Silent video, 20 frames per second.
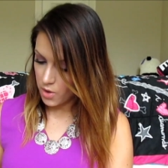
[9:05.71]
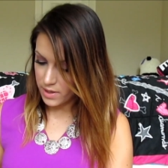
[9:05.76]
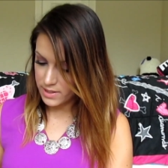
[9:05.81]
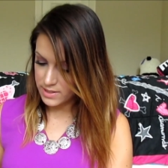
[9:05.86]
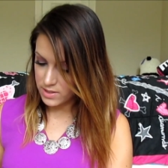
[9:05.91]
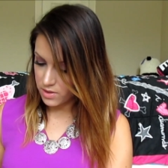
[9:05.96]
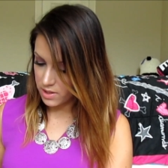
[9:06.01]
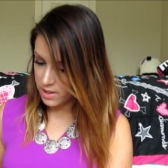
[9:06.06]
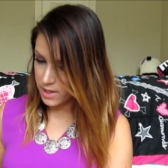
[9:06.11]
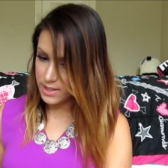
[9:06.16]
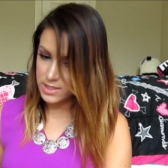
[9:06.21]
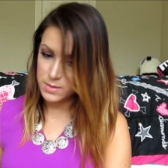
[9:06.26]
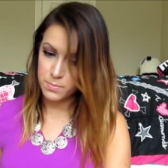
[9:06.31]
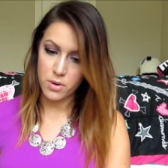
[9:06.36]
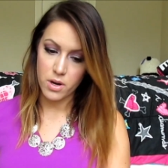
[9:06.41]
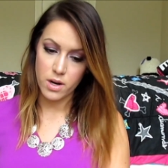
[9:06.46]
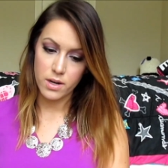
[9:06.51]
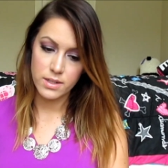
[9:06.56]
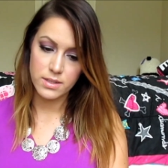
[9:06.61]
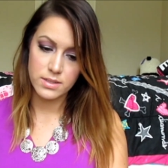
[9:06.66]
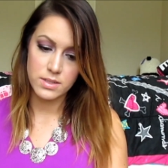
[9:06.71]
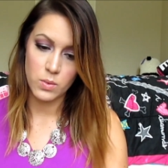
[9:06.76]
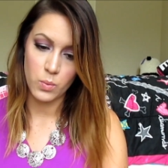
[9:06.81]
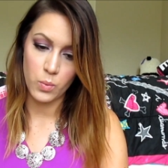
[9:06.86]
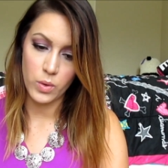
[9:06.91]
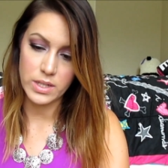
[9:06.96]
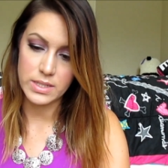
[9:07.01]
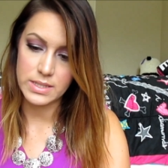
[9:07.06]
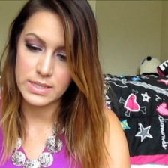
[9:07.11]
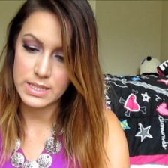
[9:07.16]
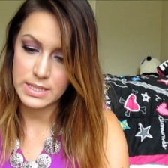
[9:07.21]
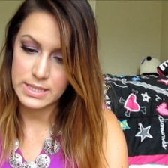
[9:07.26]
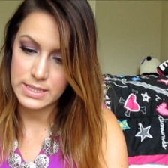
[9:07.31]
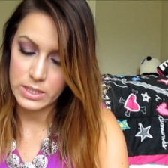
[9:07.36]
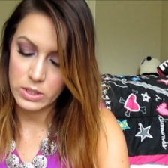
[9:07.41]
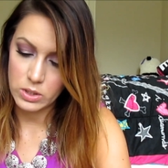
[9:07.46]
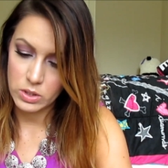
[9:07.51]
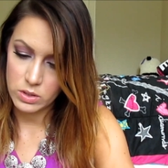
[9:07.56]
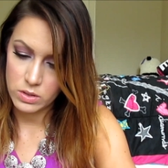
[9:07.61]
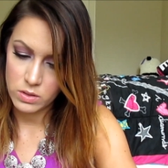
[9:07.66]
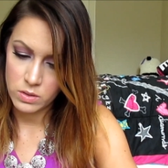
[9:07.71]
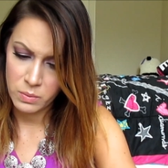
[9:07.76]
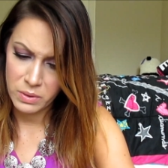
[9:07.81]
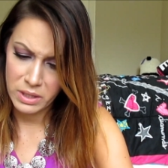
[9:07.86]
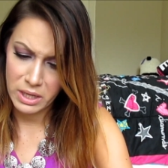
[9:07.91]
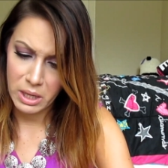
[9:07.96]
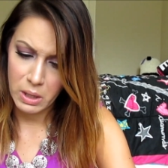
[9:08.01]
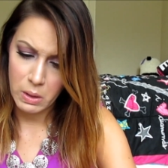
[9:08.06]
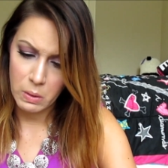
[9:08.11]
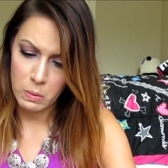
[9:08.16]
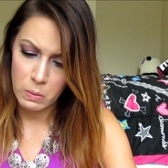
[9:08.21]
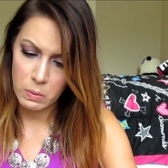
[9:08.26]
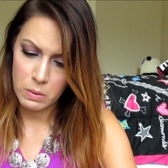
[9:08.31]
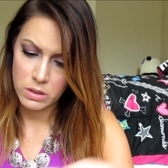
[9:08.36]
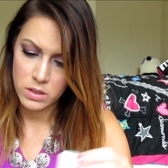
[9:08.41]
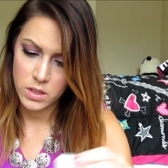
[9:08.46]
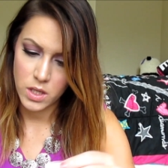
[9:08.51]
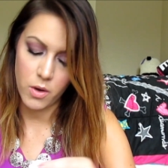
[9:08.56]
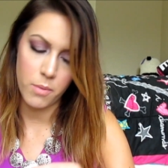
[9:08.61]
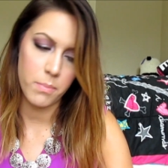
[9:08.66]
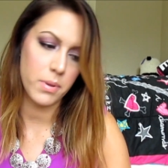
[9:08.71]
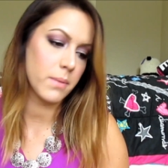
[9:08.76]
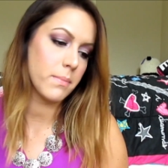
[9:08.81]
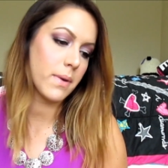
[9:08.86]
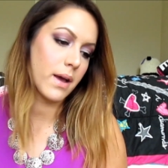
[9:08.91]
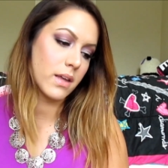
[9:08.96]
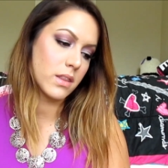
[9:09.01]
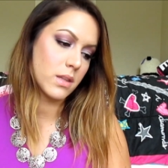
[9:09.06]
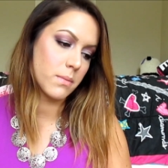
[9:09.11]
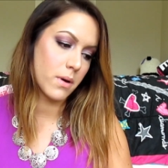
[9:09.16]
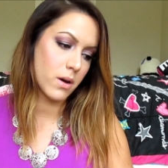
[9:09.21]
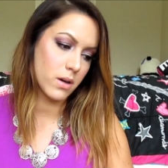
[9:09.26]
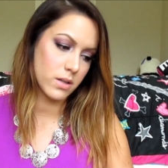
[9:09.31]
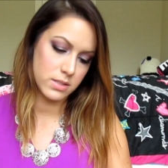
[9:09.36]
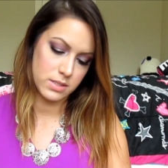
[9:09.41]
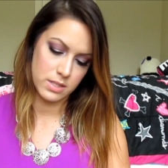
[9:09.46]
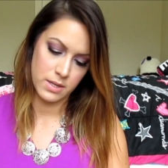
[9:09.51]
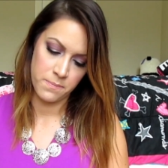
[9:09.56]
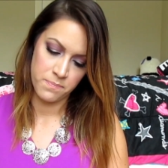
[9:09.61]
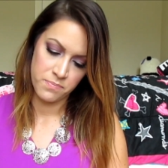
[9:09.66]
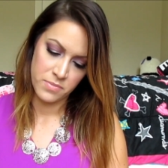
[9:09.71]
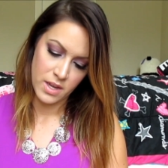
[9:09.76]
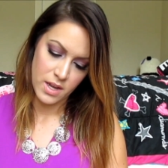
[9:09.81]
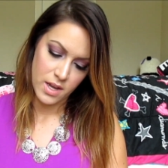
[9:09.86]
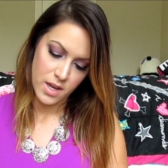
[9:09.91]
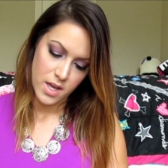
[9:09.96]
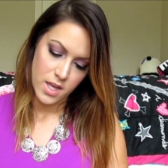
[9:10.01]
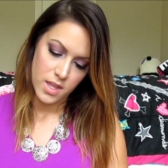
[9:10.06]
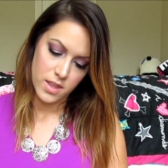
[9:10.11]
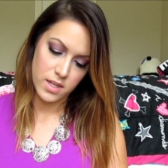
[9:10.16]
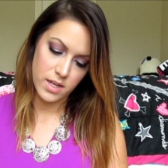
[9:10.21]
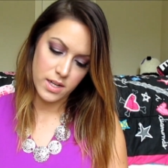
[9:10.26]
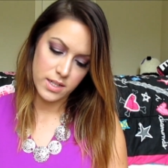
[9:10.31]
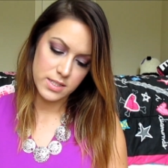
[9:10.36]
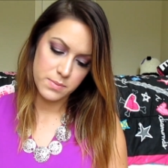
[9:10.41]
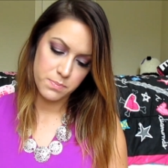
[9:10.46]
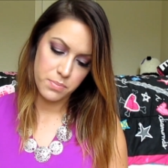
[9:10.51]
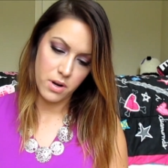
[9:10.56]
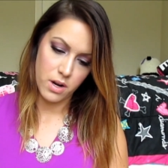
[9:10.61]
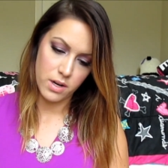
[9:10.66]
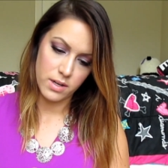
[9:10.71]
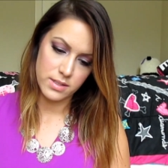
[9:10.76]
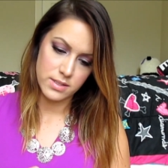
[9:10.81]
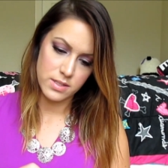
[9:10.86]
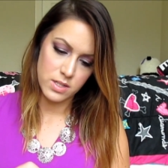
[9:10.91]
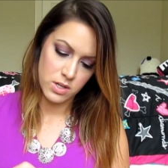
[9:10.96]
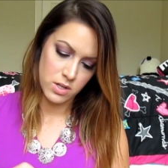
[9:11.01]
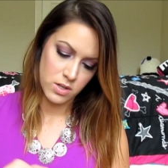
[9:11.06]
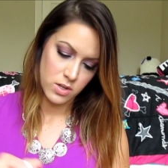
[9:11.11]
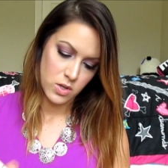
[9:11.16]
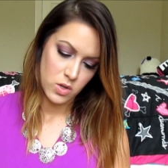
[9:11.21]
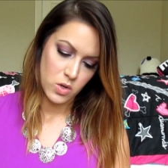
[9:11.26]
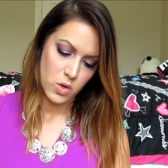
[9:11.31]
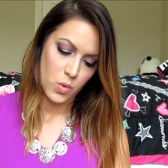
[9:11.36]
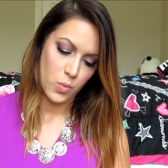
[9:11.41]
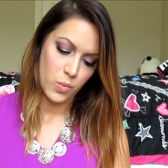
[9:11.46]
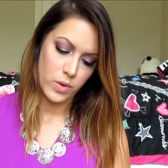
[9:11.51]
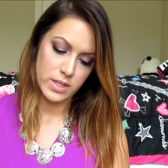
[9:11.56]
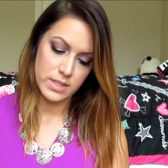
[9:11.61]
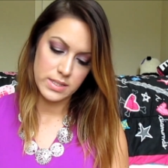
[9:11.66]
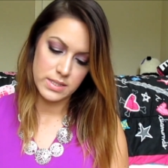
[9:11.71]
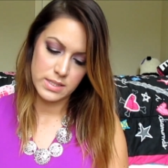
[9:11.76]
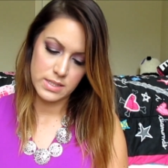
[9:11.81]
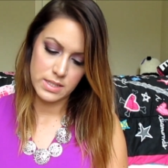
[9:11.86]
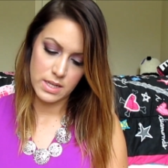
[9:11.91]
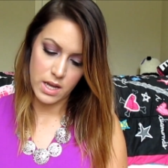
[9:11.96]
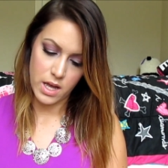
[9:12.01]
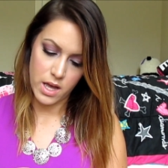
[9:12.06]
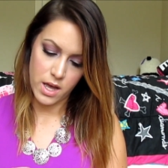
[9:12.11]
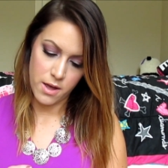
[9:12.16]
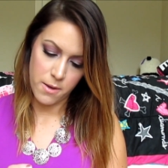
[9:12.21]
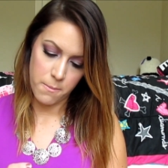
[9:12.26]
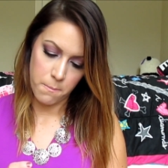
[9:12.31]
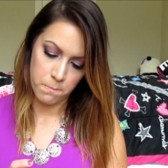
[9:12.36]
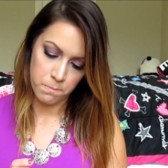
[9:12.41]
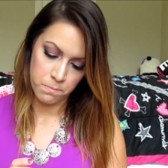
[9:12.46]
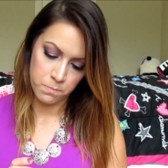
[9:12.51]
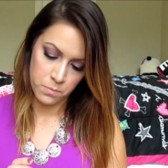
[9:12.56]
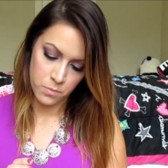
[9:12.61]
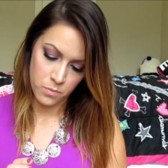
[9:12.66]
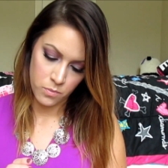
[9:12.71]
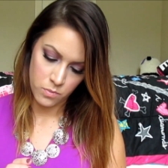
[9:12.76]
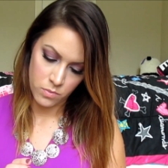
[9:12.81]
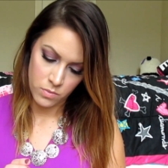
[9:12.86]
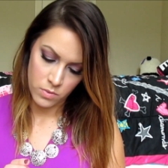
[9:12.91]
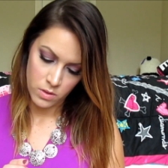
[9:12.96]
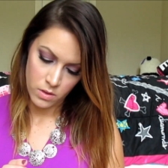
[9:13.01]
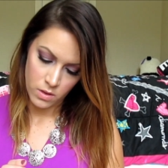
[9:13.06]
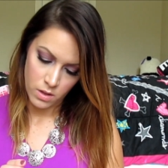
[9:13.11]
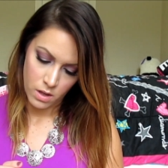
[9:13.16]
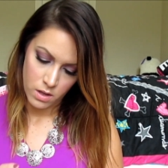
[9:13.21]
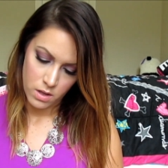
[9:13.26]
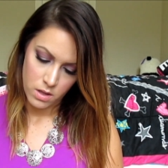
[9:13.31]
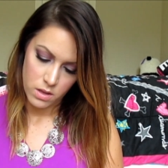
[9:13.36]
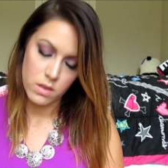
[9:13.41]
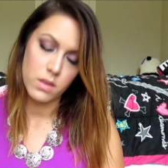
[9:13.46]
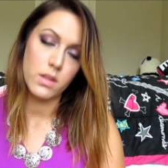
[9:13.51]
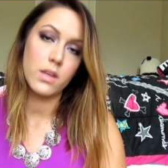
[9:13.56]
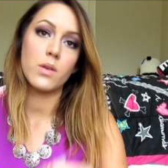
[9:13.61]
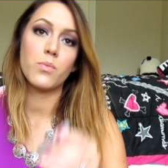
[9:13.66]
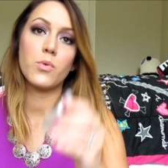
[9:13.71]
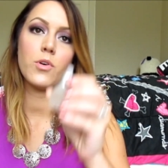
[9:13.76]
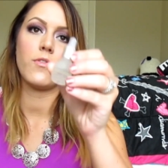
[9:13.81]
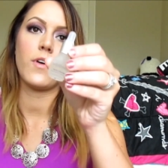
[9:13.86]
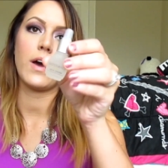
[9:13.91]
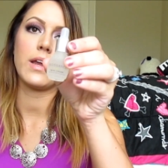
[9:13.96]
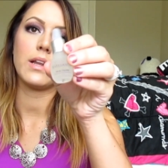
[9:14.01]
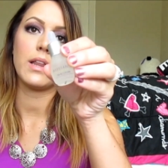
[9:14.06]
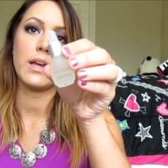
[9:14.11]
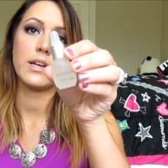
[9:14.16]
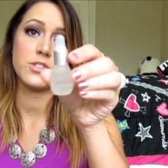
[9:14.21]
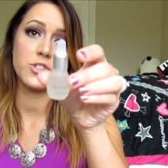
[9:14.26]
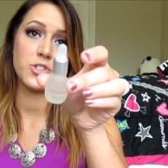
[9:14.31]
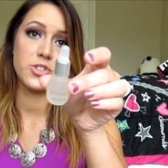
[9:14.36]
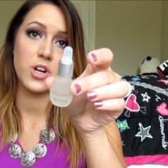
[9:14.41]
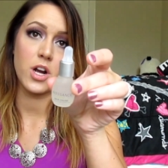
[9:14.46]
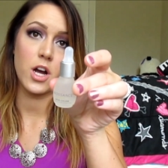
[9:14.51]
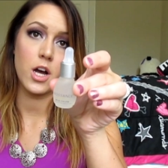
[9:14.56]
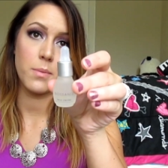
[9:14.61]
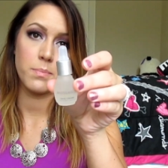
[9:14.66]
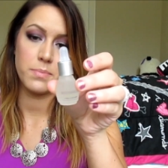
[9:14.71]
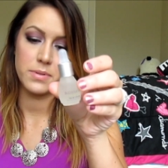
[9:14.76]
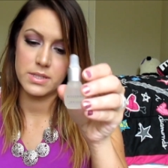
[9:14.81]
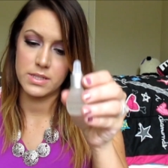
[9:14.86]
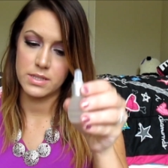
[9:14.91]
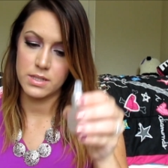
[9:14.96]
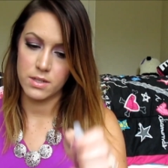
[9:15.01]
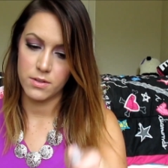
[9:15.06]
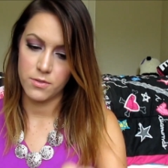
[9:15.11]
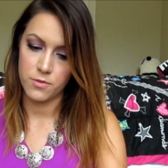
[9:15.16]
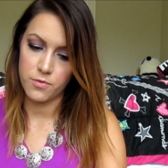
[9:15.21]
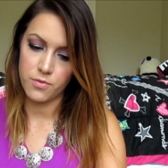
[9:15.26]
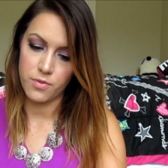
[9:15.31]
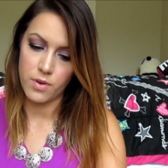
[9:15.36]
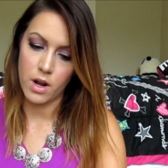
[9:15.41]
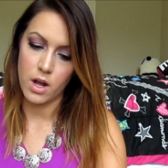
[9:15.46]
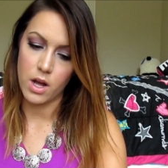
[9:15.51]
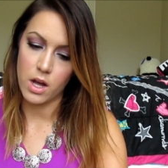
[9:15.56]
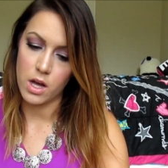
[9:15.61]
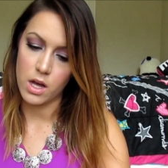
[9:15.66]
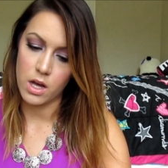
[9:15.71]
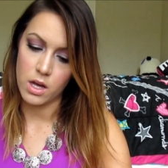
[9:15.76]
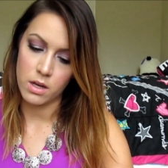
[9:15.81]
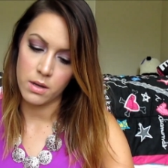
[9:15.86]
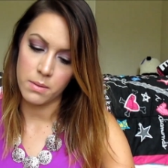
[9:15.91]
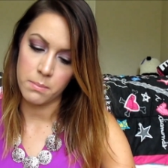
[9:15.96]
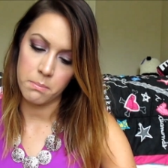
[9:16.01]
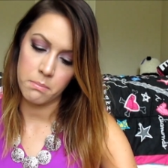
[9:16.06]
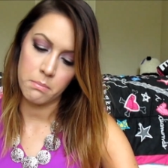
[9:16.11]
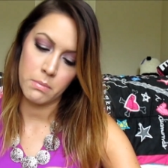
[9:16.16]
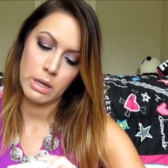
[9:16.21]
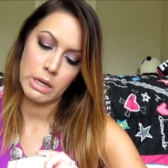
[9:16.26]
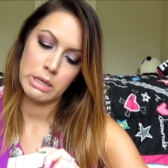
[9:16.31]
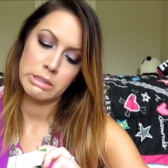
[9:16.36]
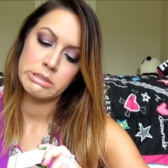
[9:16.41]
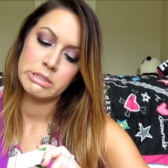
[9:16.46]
Okay, so the next product was this little... Where'd it go? Oh, I put it back in the box. The next product was um, the Revitalizer Drops from